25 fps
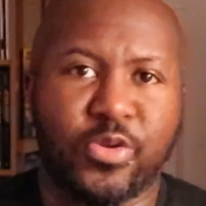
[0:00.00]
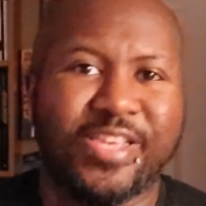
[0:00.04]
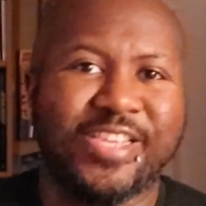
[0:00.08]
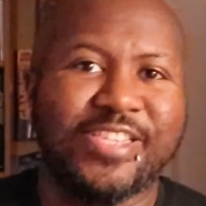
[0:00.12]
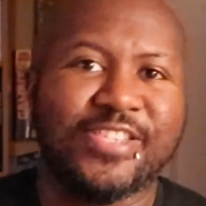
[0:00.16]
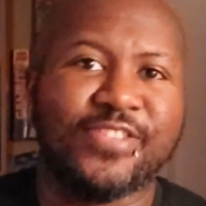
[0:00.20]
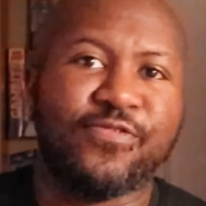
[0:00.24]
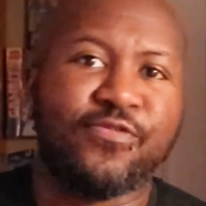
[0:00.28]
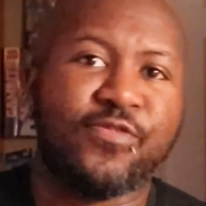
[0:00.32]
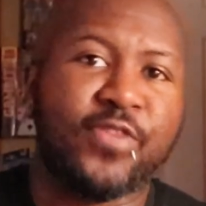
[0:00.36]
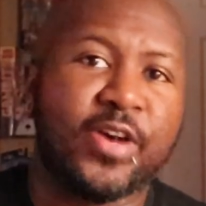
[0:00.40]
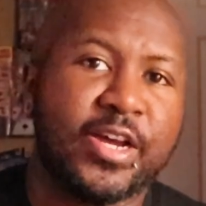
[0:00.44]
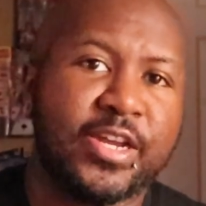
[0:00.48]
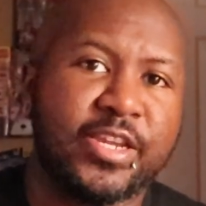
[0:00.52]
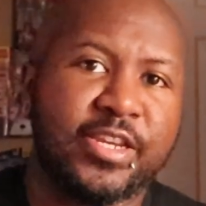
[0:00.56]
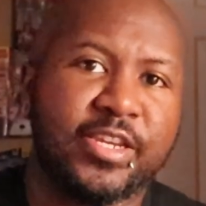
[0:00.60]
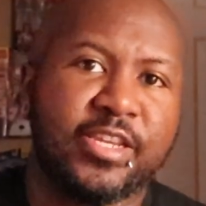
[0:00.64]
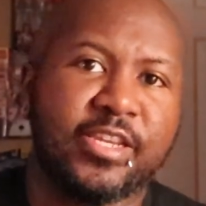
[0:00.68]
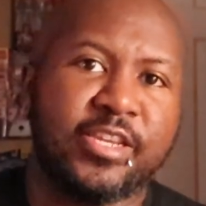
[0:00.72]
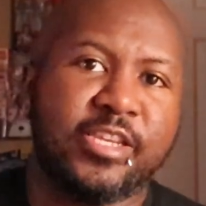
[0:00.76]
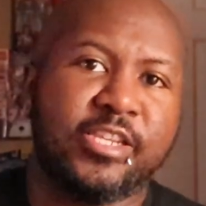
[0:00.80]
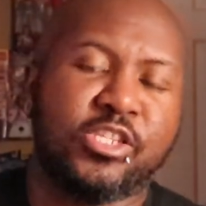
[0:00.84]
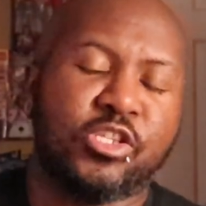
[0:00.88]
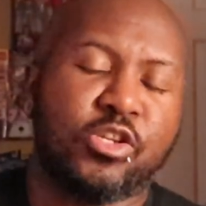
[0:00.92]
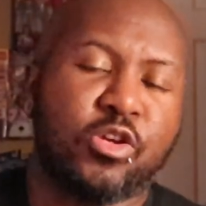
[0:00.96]
He's finding
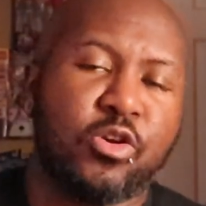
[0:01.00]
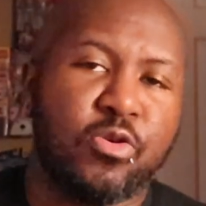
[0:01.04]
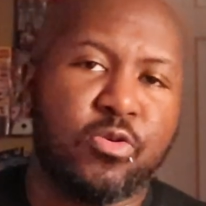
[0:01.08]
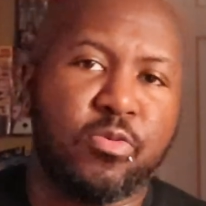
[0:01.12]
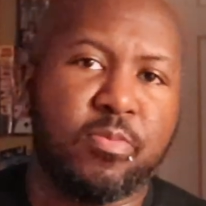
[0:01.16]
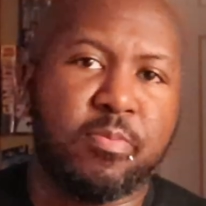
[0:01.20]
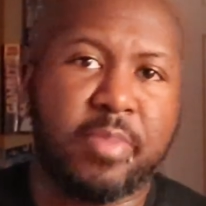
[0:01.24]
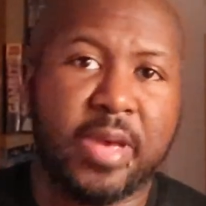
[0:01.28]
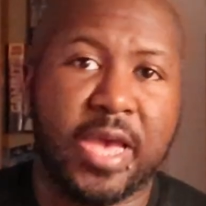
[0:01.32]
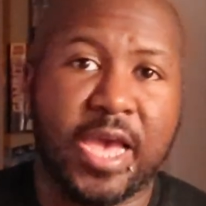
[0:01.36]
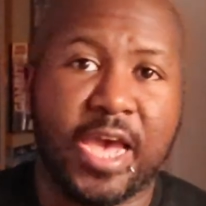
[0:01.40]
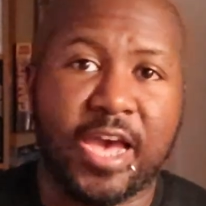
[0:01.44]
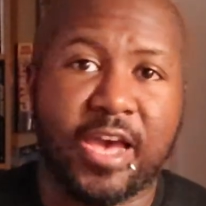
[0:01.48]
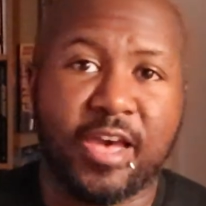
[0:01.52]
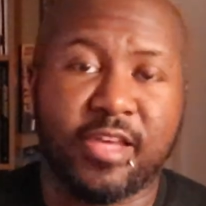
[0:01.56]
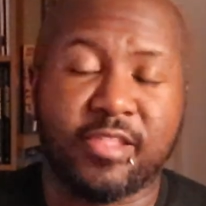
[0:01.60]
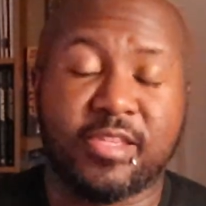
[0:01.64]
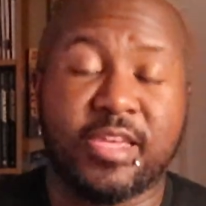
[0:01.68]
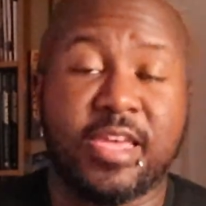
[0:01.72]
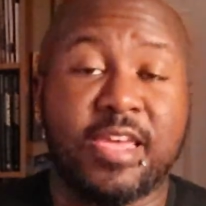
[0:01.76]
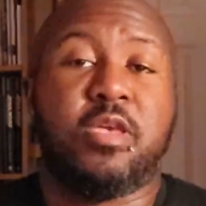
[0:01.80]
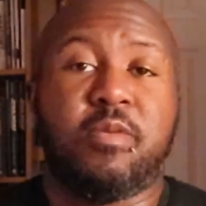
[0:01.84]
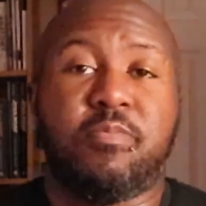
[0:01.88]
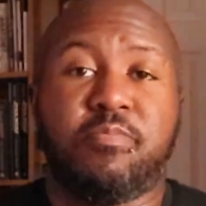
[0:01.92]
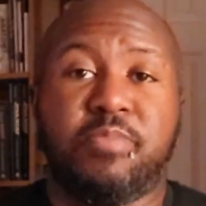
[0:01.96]
his own path,
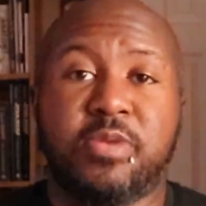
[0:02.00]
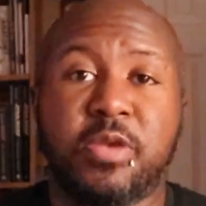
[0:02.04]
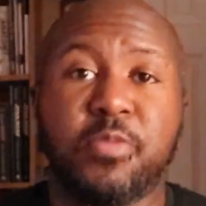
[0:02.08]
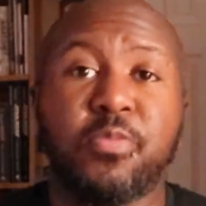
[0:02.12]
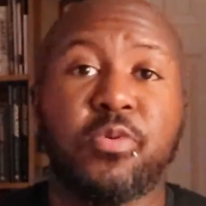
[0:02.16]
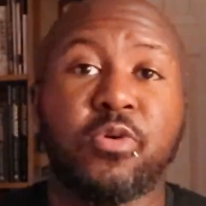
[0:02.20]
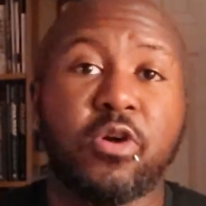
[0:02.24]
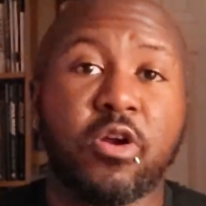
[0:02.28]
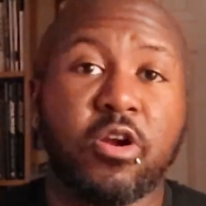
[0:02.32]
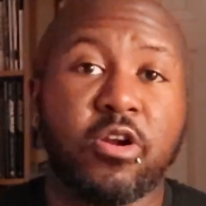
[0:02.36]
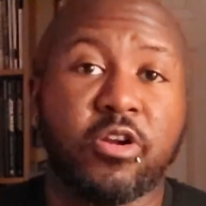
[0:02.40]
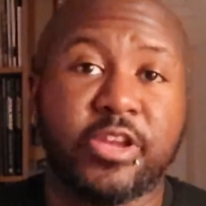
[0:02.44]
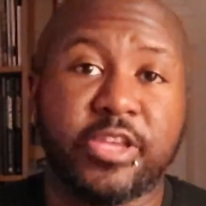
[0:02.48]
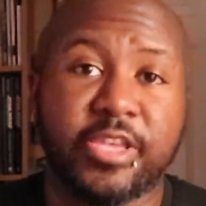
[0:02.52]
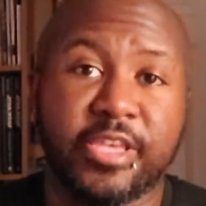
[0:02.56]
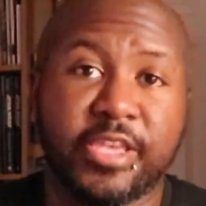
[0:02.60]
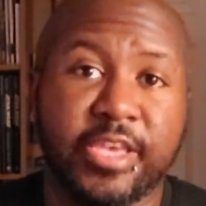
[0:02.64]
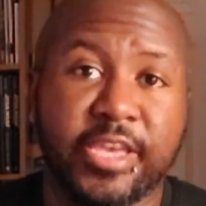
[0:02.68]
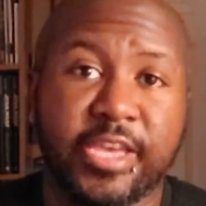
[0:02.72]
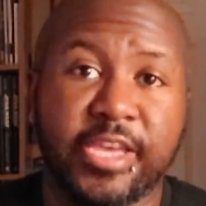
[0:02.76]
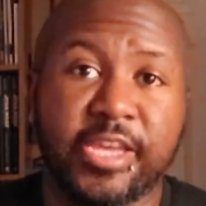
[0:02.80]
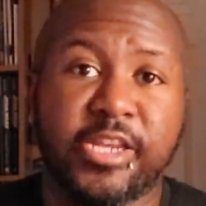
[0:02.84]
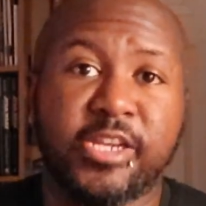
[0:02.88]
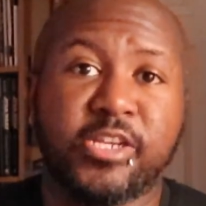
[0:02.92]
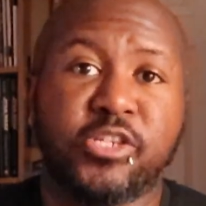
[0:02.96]
and people are
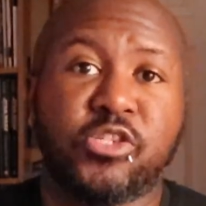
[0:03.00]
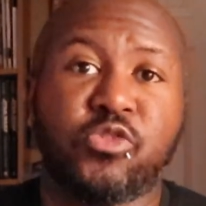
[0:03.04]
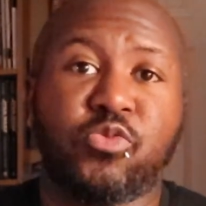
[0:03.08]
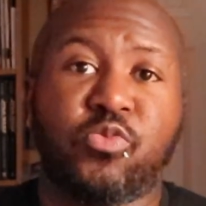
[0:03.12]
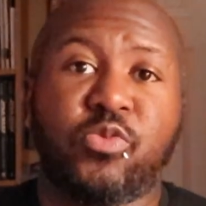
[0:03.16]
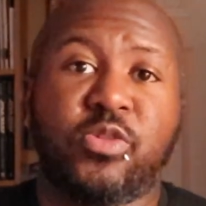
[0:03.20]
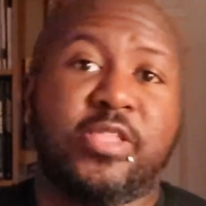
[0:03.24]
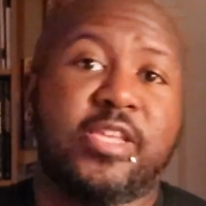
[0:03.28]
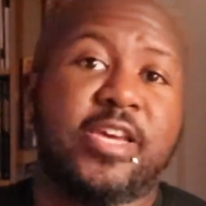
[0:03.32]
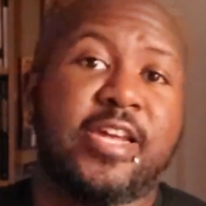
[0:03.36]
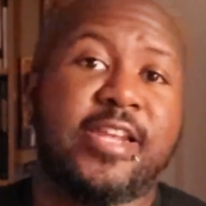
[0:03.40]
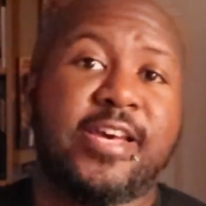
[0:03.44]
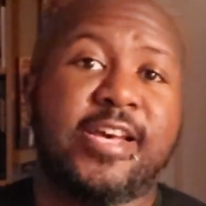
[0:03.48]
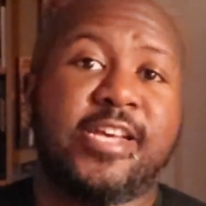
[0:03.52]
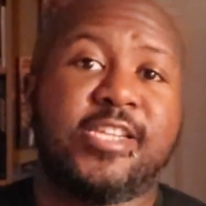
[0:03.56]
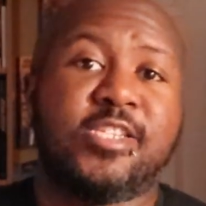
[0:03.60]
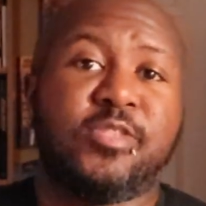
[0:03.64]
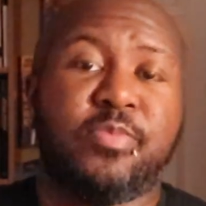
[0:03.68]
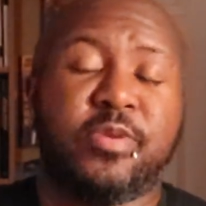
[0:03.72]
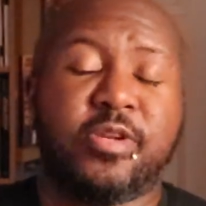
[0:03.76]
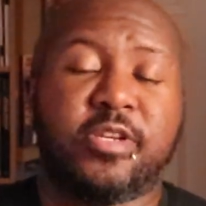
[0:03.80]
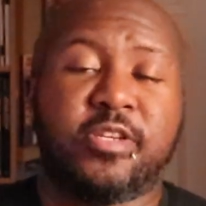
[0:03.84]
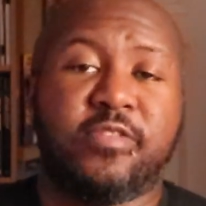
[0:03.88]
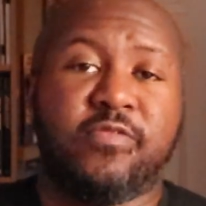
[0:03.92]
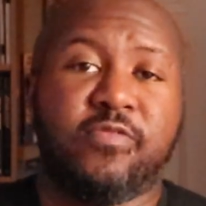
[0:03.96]
engaged with that
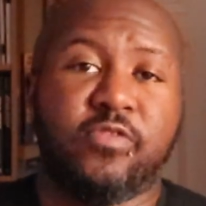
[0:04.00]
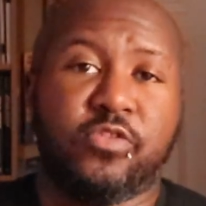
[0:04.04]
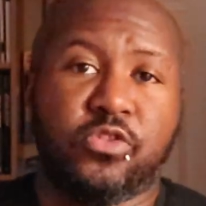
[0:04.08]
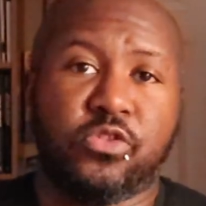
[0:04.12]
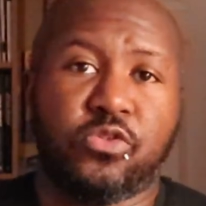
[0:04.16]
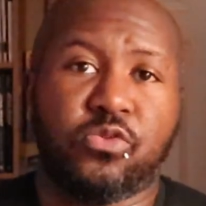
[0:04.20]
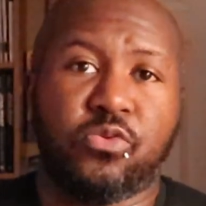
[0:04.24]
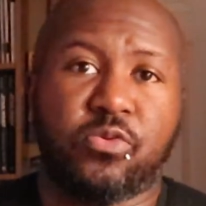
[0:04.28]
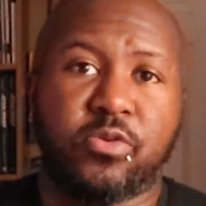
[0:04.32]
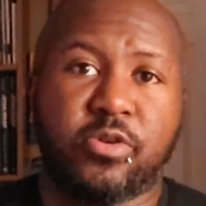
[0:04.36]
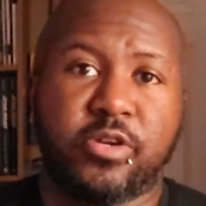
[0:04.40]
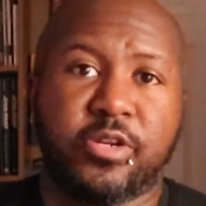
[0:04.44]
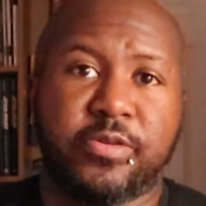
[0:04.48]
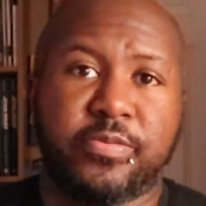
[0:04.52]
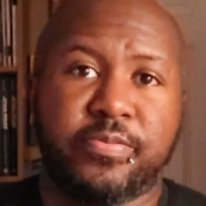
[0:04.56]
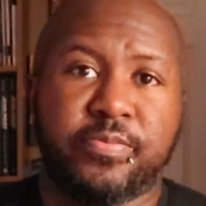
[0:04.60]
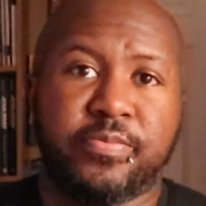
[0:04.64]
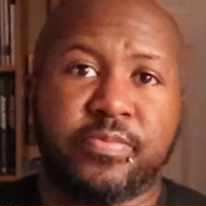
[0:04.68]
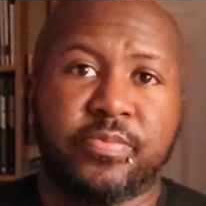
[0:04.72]
aspect of the story.